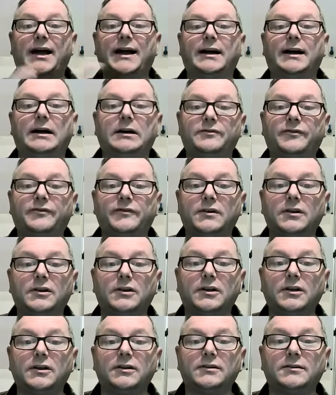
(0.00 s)
have
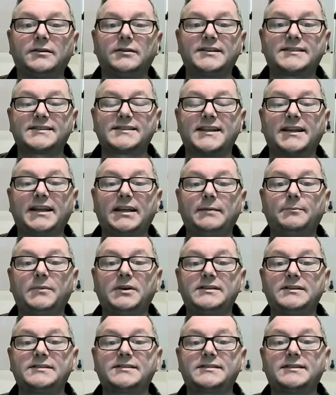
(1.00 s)
the same
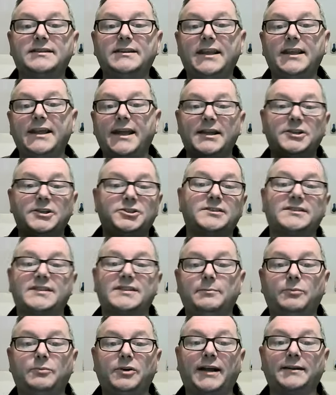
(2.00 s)
as the
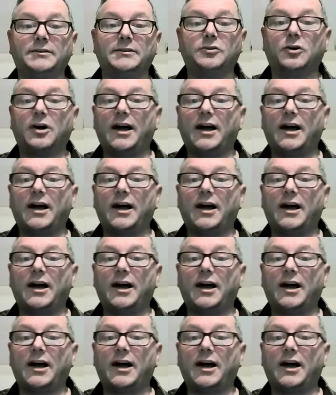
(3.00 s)
agency brand,